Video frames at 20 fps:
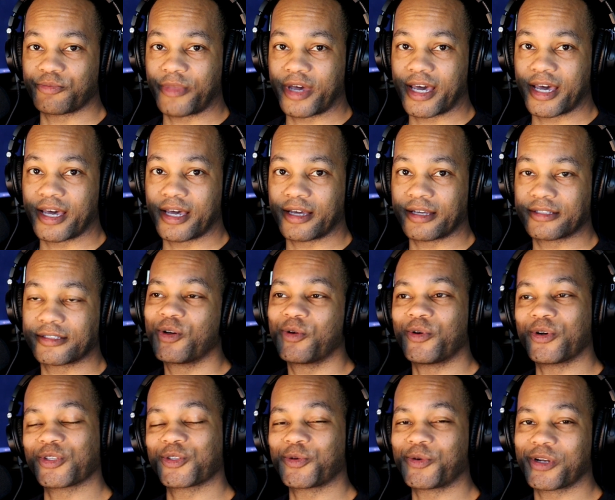bags.
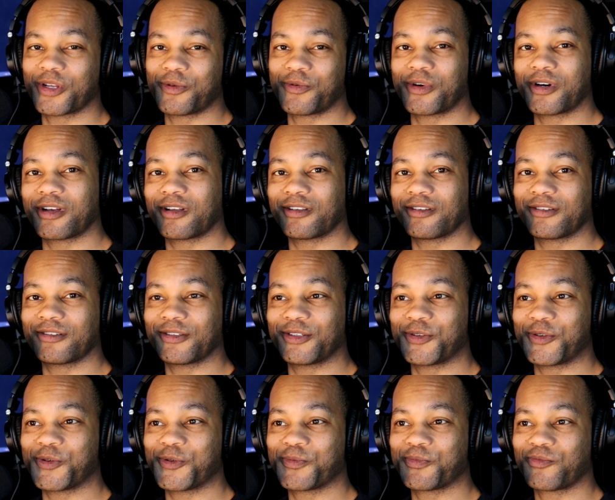121,
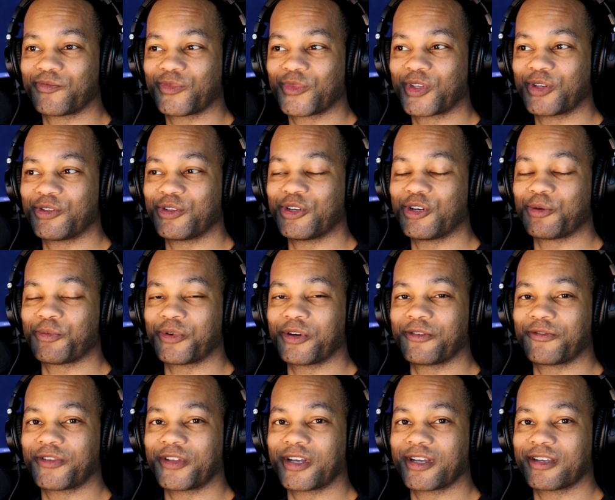you you do your
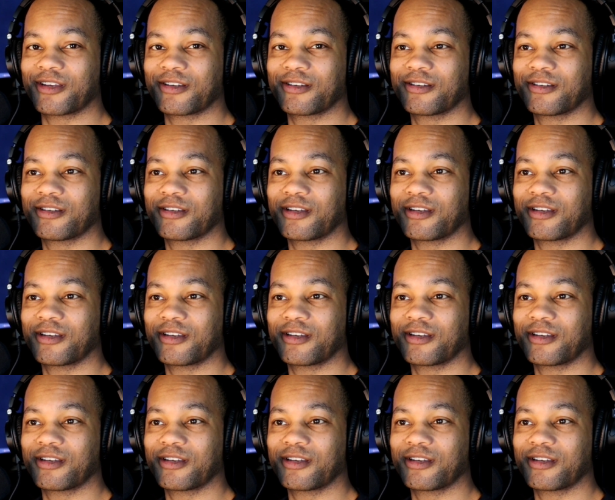pre-flight,